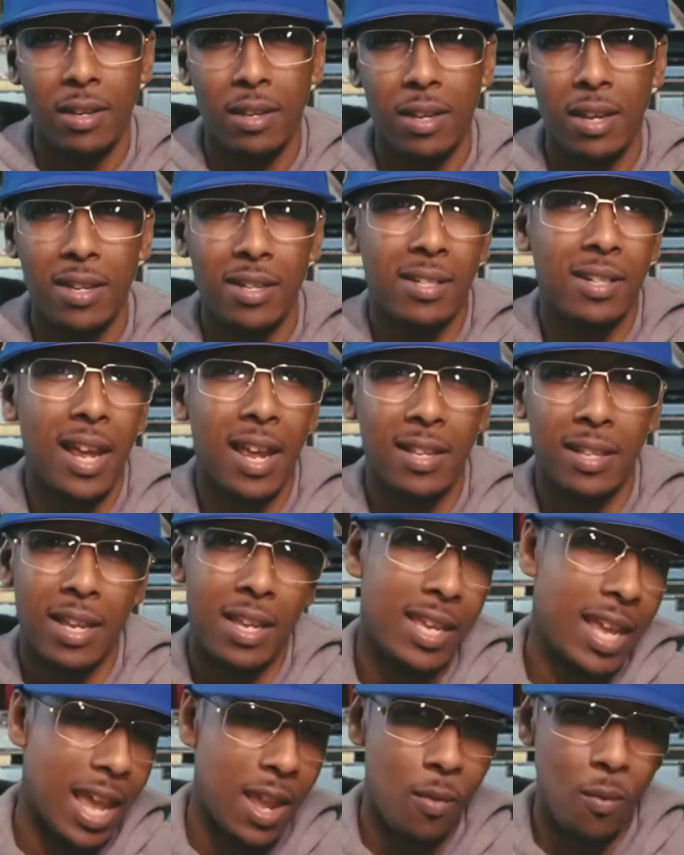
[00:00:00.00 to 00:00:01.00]
It's like the
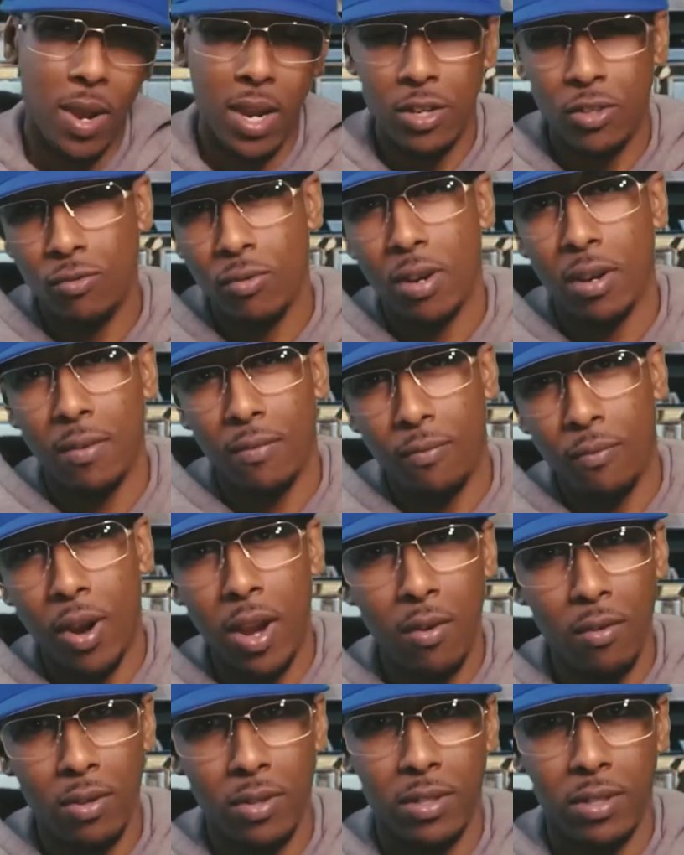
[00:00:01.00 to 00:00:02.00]
gateway drug of
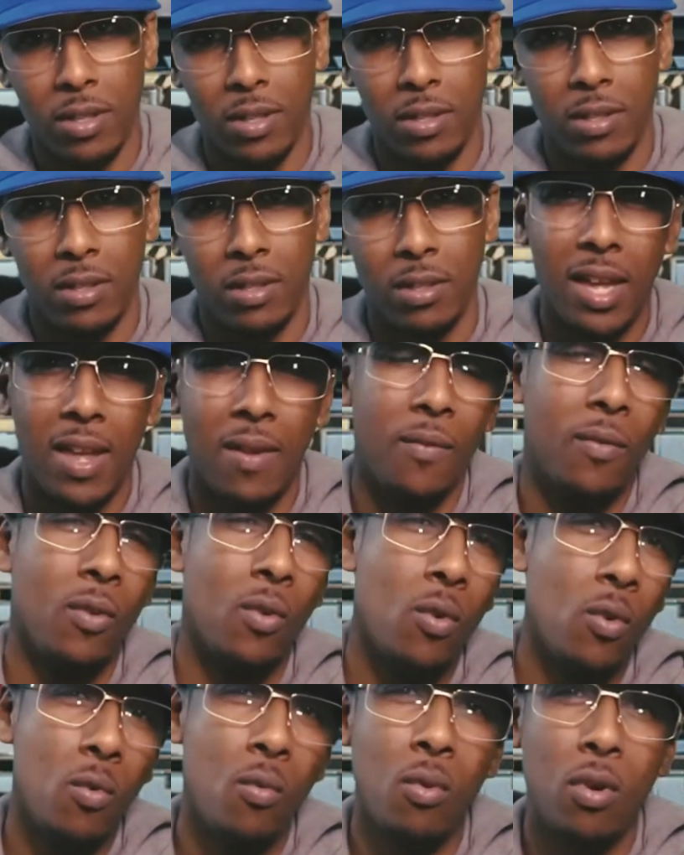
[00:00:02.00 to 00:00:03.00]
fragrances. If
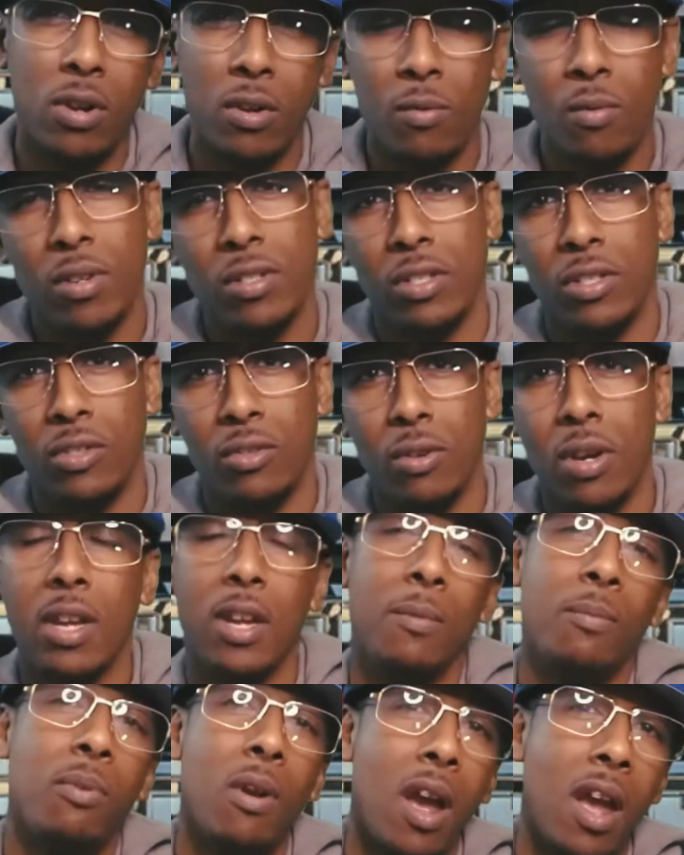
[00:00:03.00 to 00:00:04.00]
cool water was a drug,
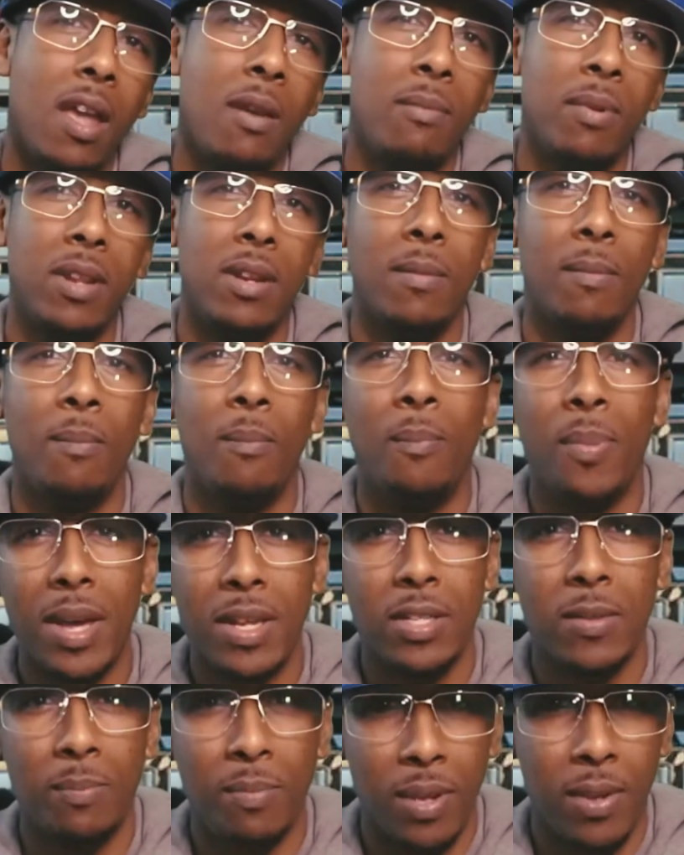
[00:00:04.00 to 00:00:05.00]
it'd probably be the
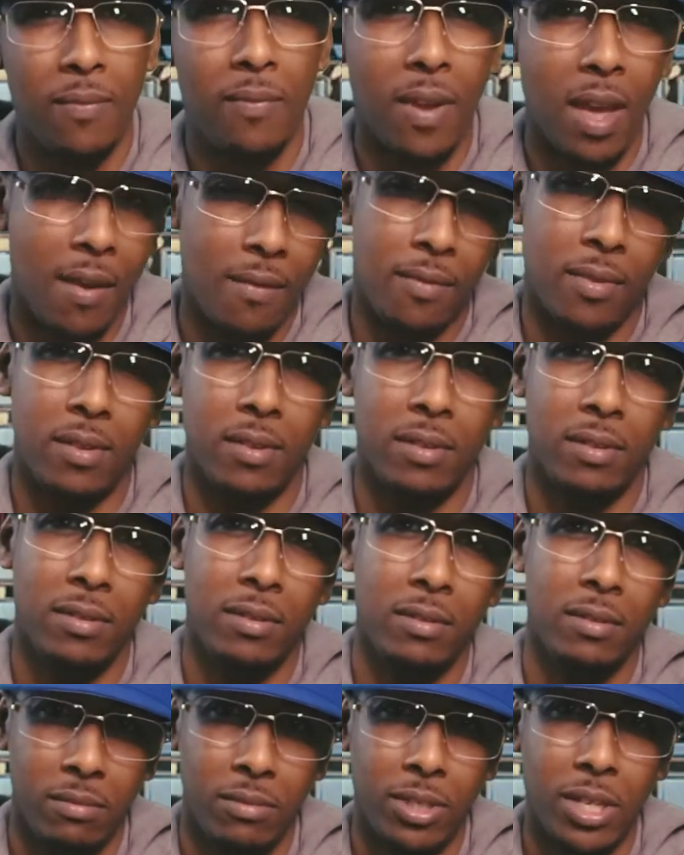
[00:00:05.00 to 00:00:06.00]
best piff ever.
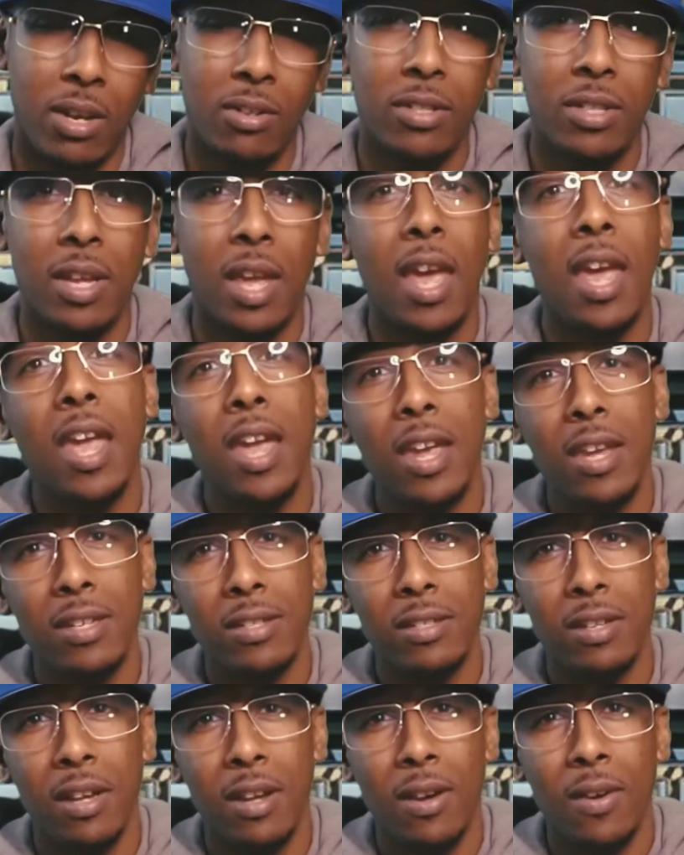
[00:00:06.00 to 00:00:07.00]
Shout to
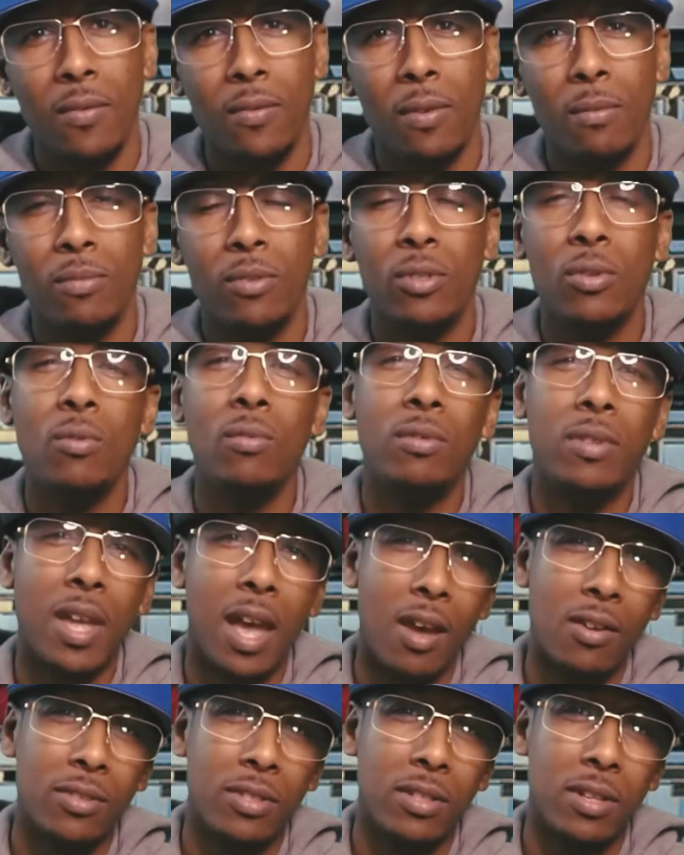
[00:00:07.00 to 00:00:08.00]
Hayes from
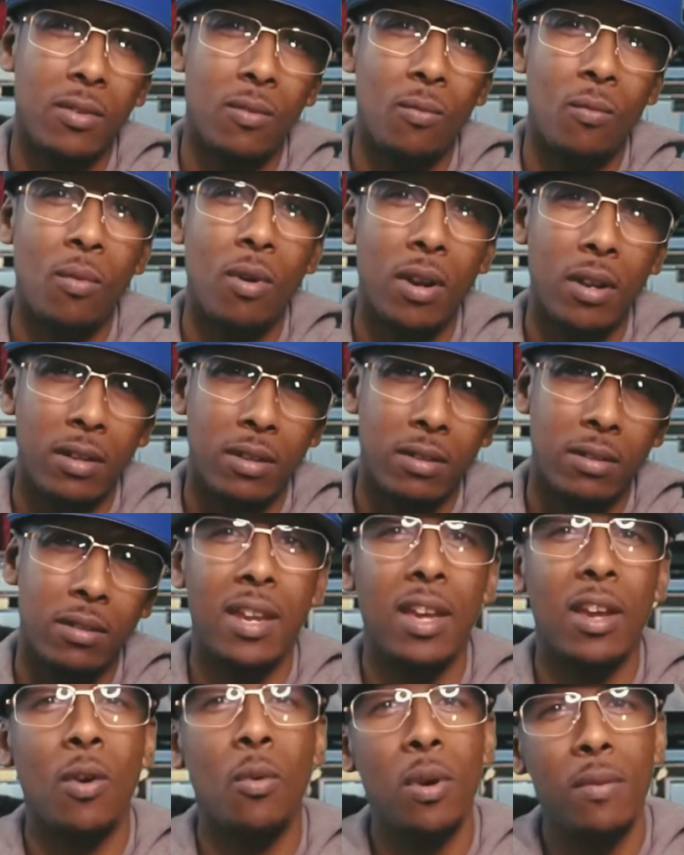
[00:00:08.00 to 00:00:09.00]
2001,
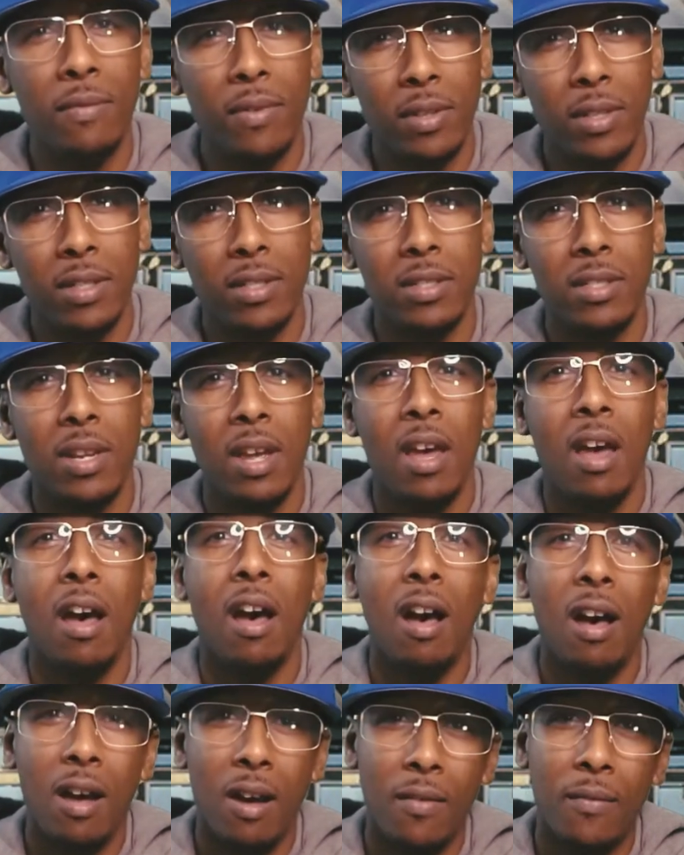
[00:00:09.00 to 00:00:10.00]
equivalents
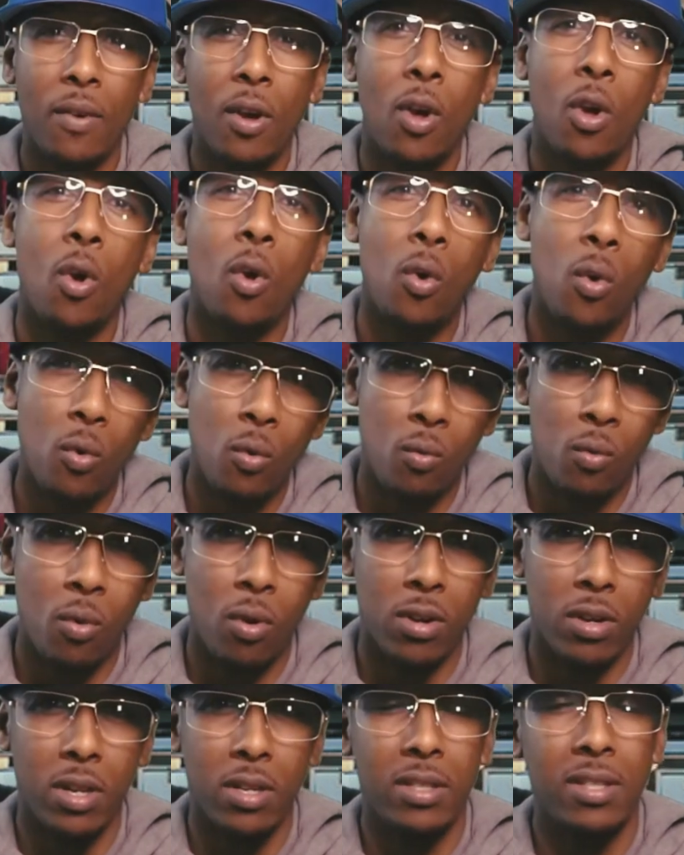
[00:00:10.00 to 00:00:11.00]
of cool
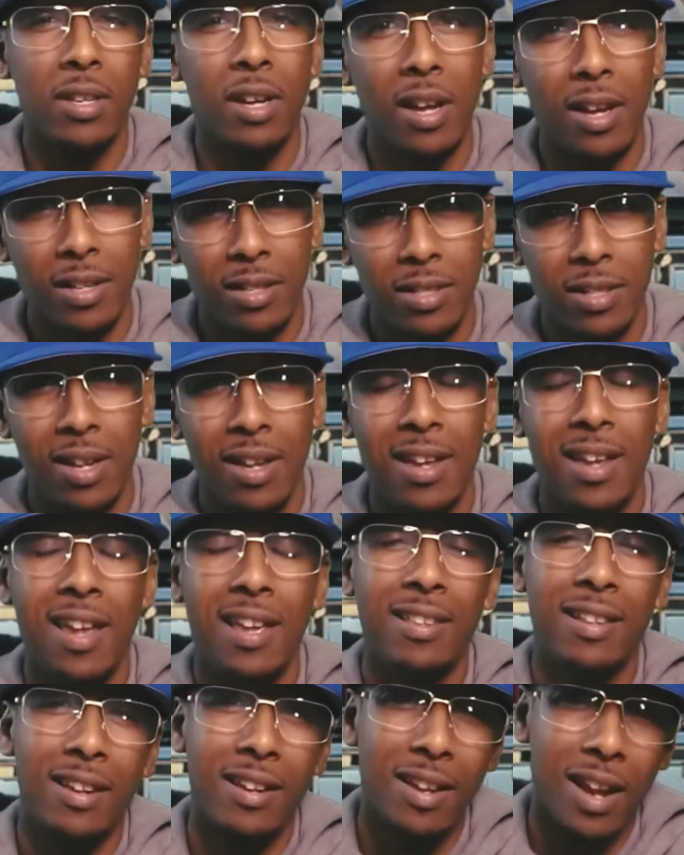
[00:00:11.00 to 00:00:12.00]
water to us in
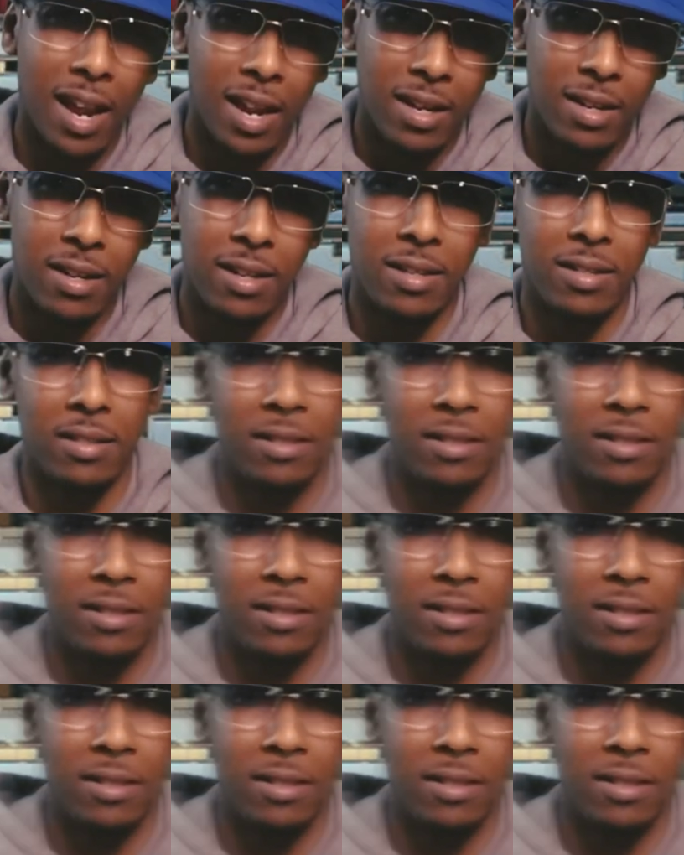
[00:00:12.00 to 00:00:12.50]
the 90s.